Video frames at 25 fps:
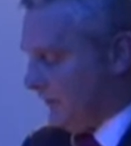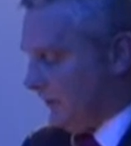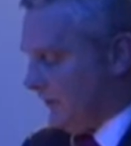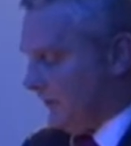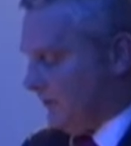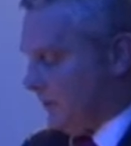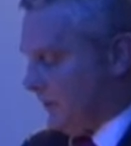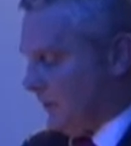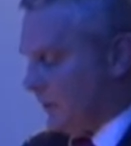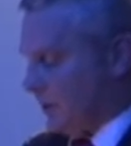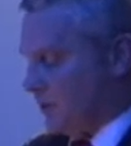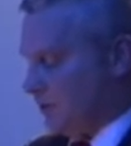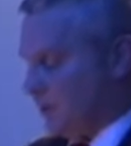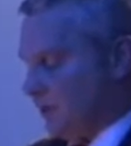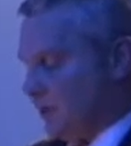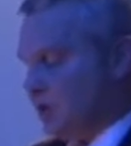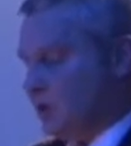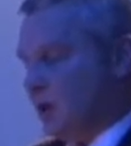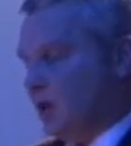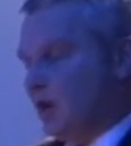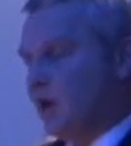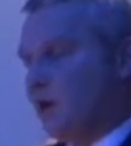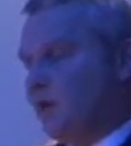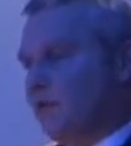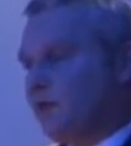and prosperous
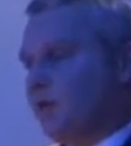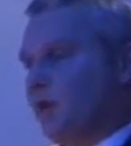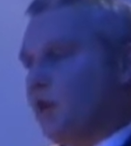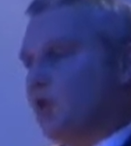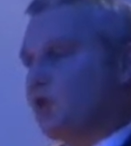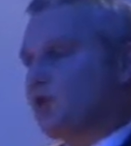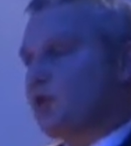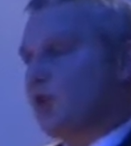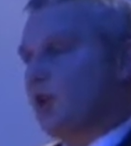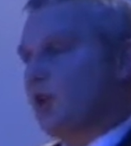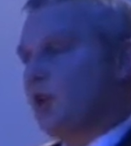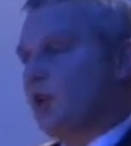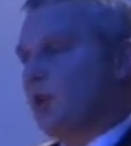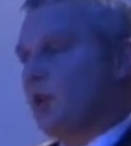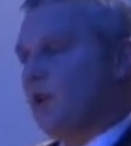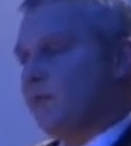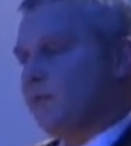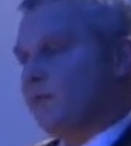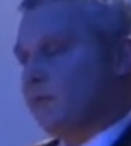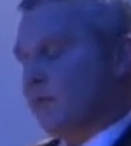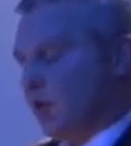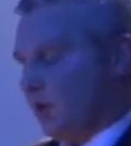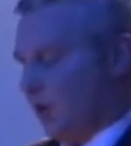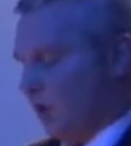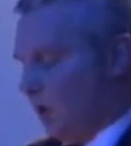future
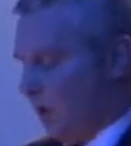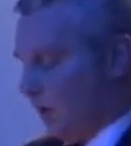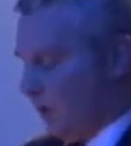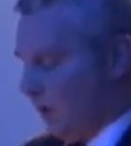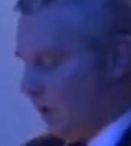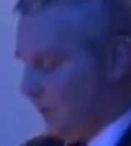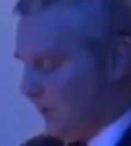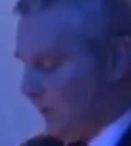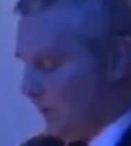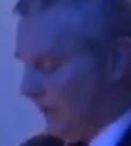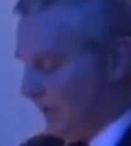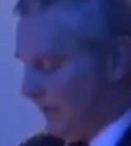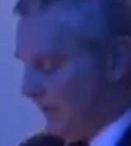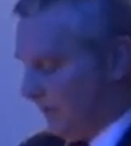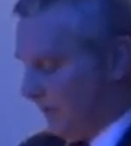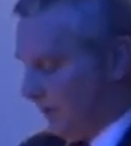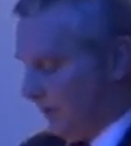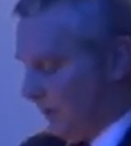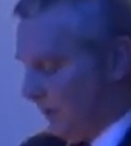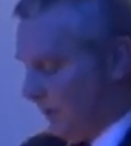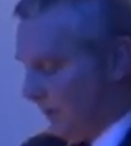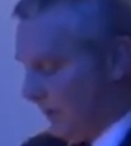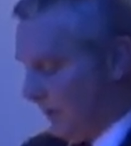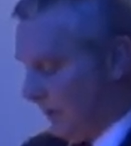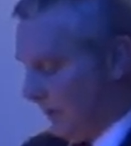for all the people
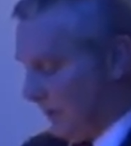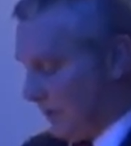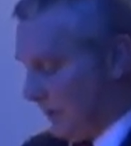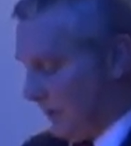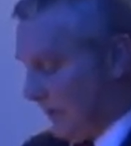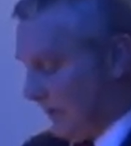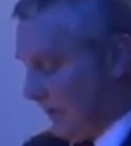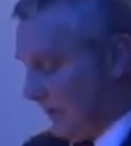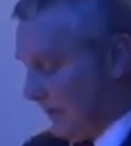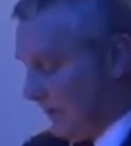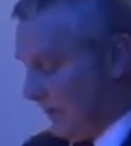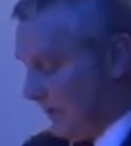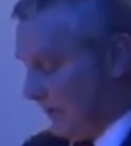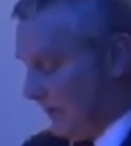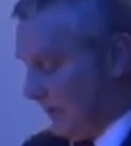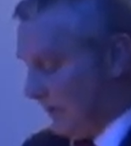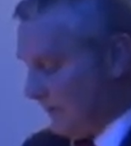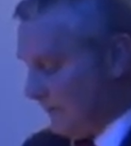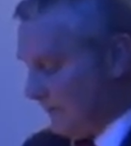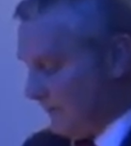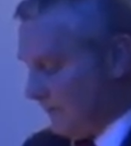on this island.